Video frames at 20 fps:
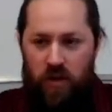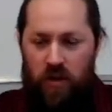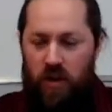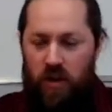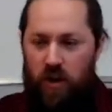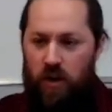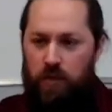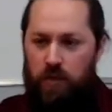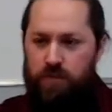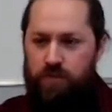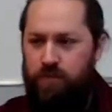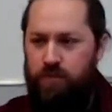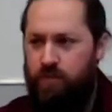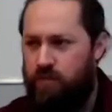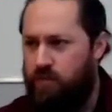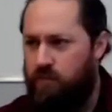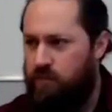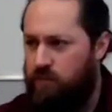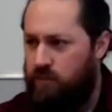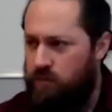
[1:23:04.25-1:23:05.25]

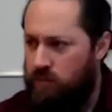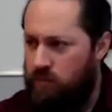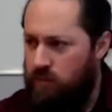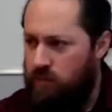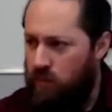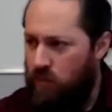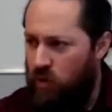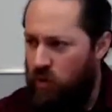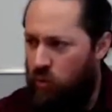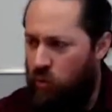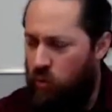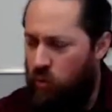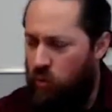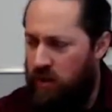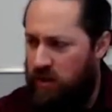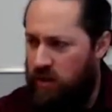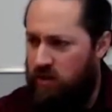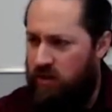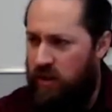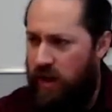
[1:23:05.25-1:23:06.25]
Um,
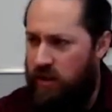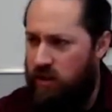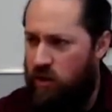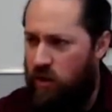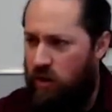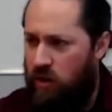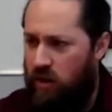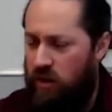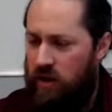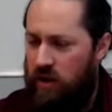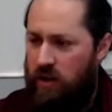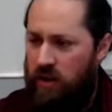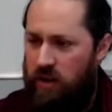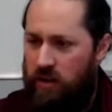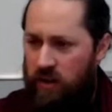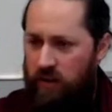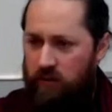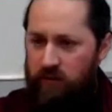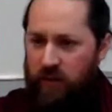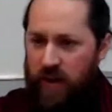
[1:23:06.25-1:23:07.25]
we could then, go,
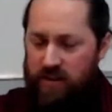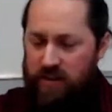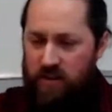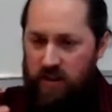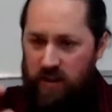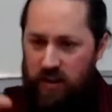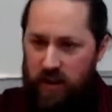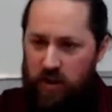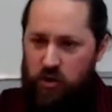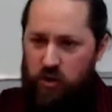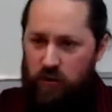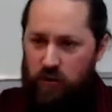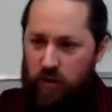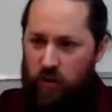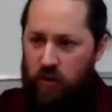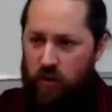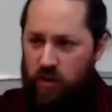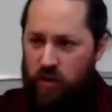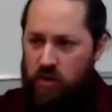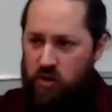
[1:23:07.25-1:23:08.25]
in, in fact, in each of
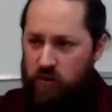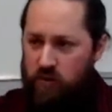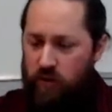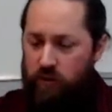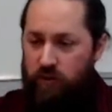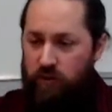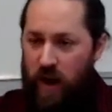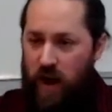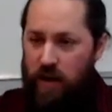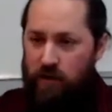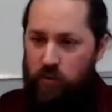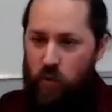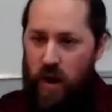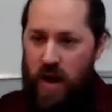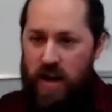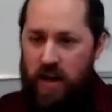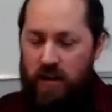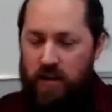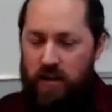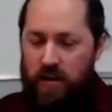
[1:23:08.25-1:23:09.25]
the each of the five
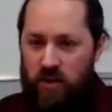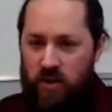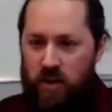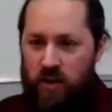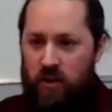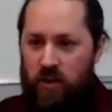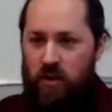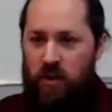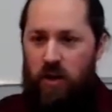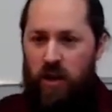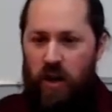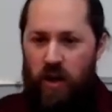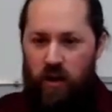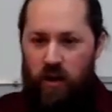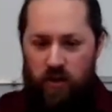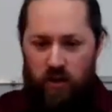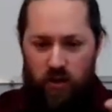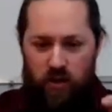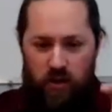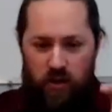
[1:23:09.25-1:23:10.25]
ways,
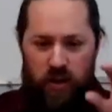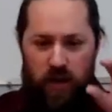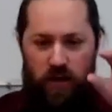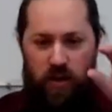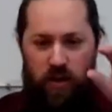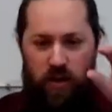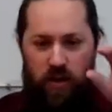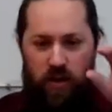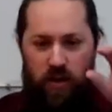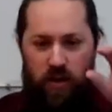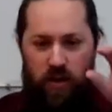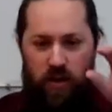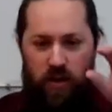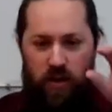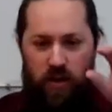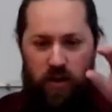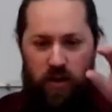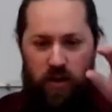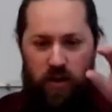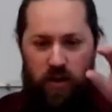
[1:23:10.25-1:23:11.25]
uh, it comes to a
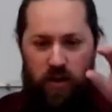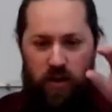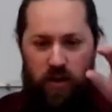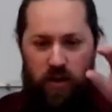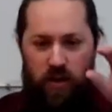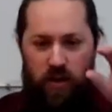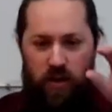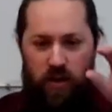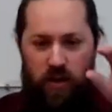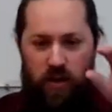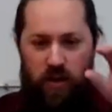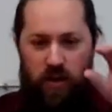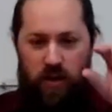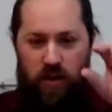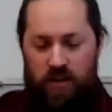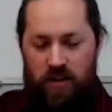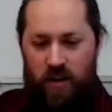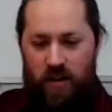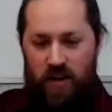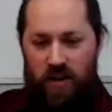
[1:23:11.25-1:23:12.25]
different conclusion.
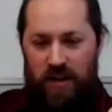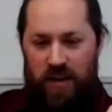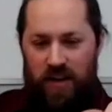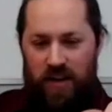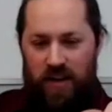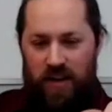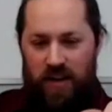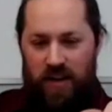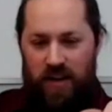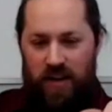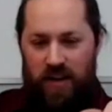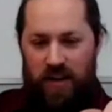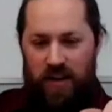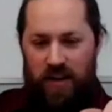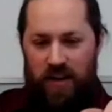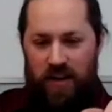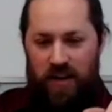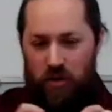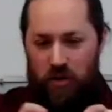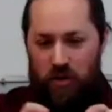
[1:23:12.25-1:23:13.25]
And in that
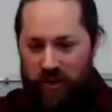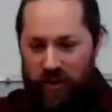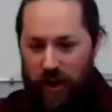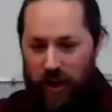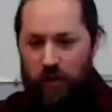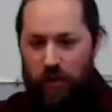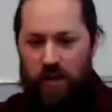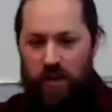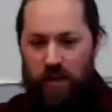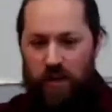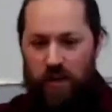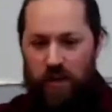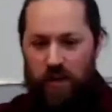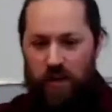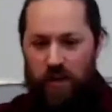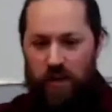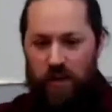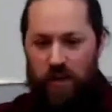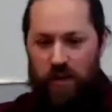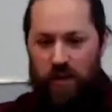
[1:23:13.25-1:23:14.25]
conclusion, there is the
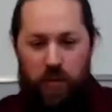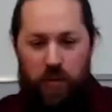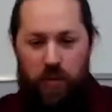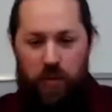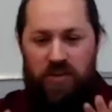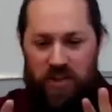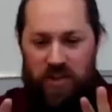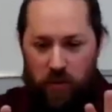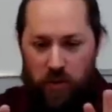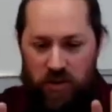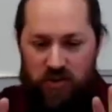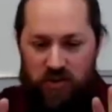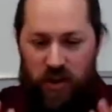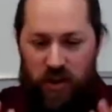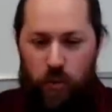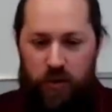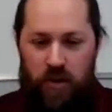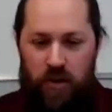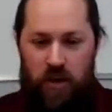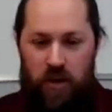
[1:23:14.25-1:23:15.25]
next thing. But let's say we
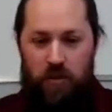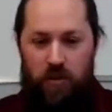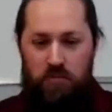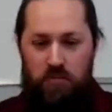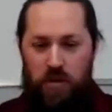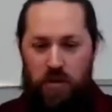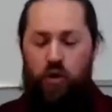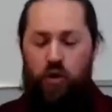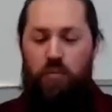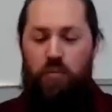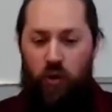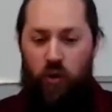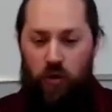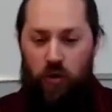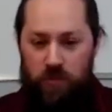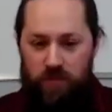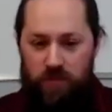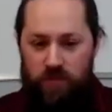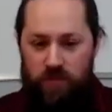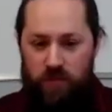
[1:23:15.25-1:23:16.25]
stick with immutable.
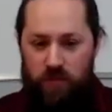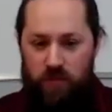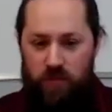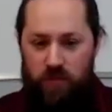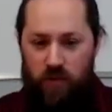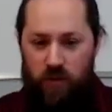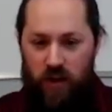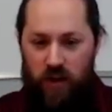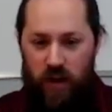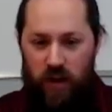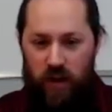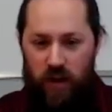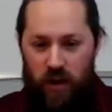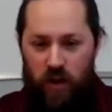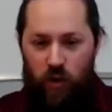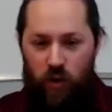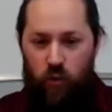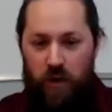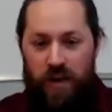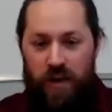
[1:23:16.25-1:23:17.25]
Okay.
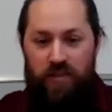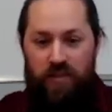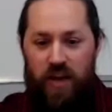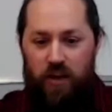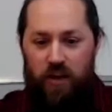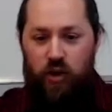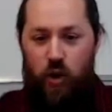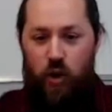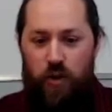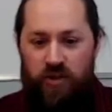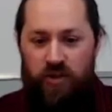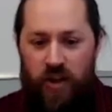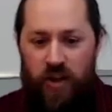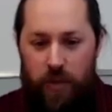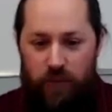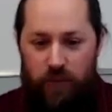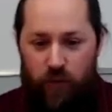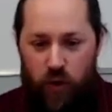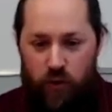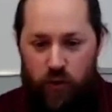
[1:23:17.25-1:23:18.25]
Mm-hmm. We can then go a
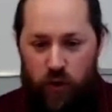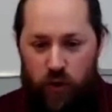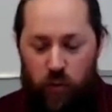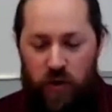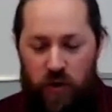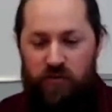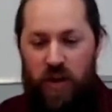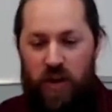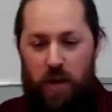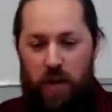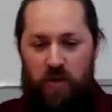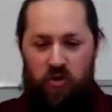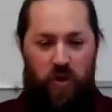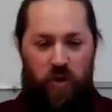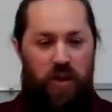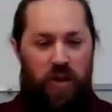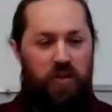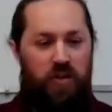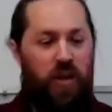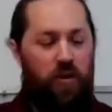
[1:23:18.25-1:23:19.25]
step further. We've
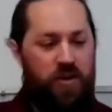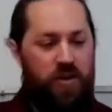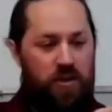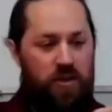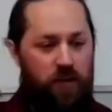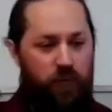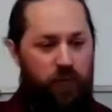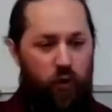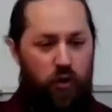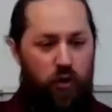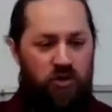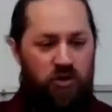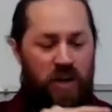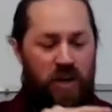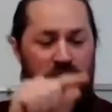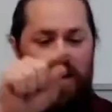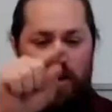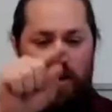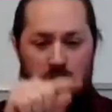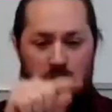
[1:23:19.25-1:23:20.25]
demonstrated there is a first
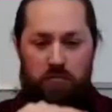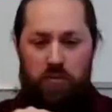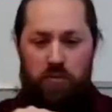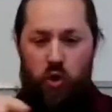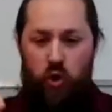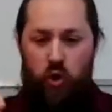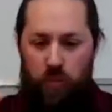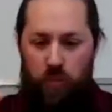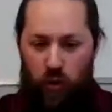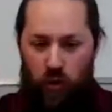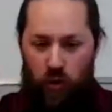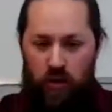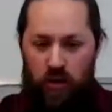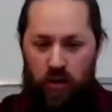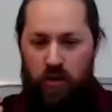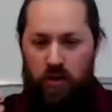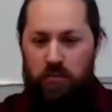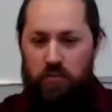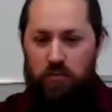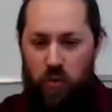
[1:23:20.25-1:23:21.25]

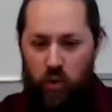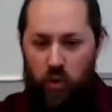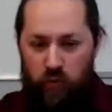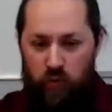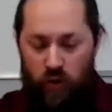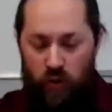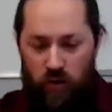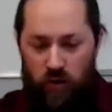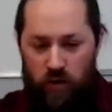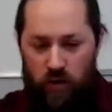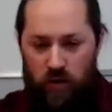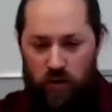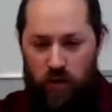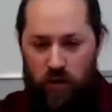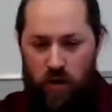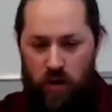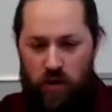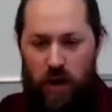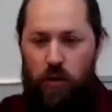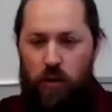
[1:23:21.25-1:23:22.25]
immutable muver.
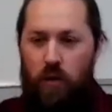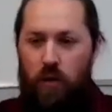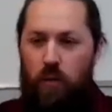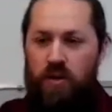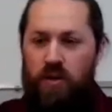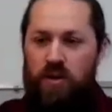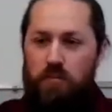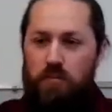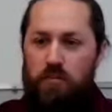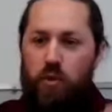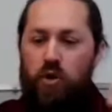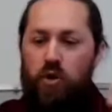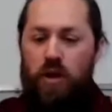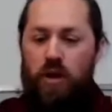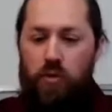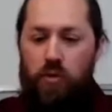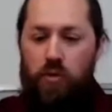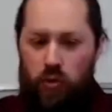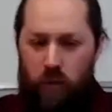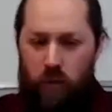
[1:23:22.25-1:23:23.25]
Okay. Well, what does immu-
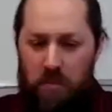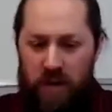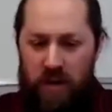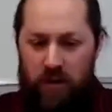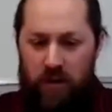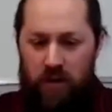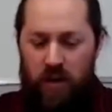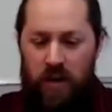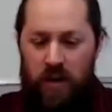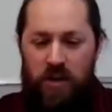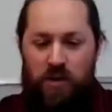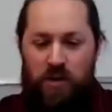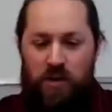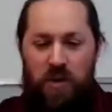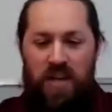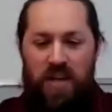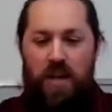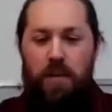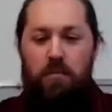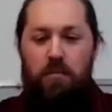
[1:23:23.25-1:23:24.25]
immutable mean? To
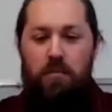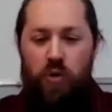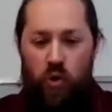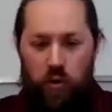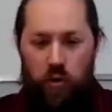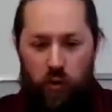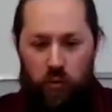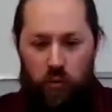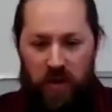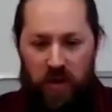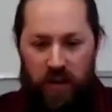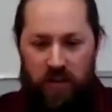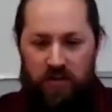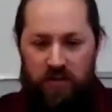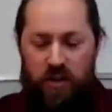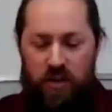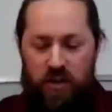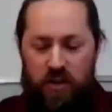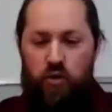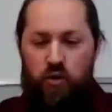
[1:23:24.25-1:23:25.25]
be immutable means
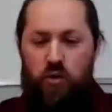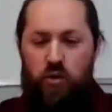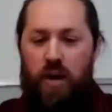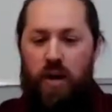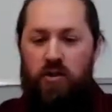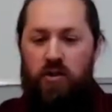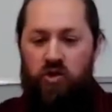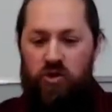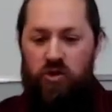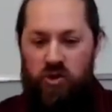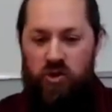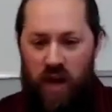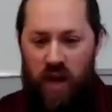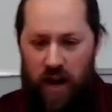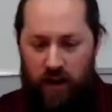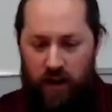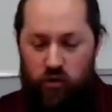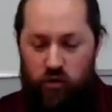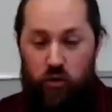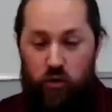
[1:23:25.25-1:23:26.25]
that you do not
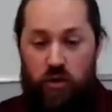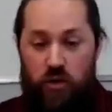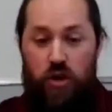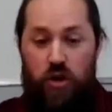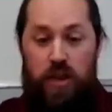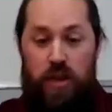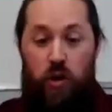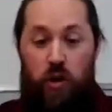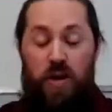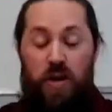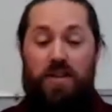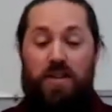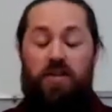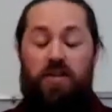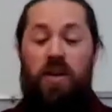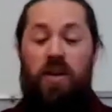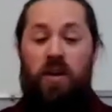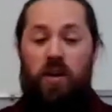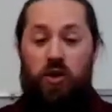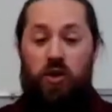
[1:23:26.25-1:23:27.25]
change or there, there
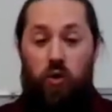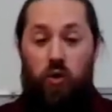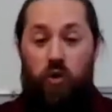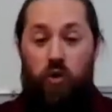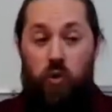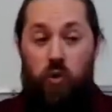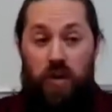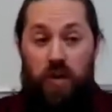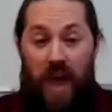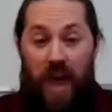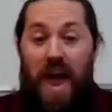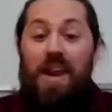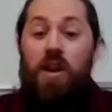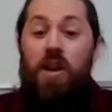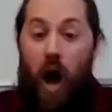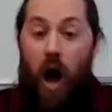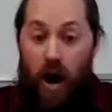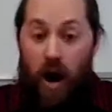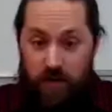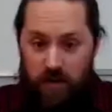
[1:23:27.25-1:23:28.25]
is, you, you
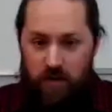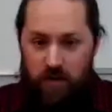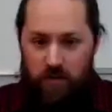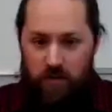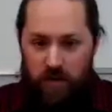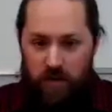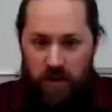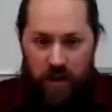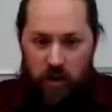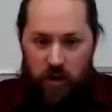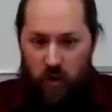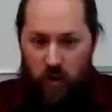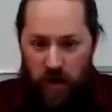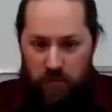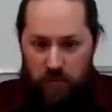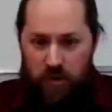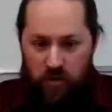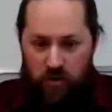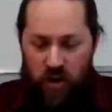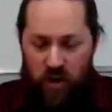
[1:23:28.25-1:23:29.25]
cannot in any way
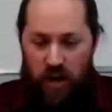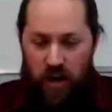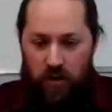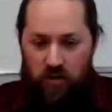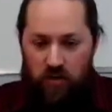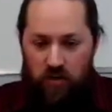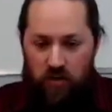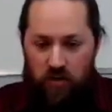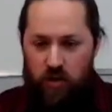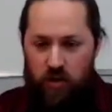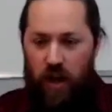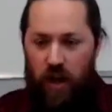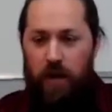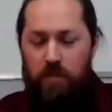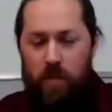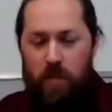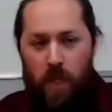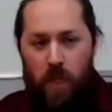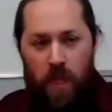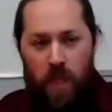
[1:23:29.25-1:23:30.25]
be changed. Okay.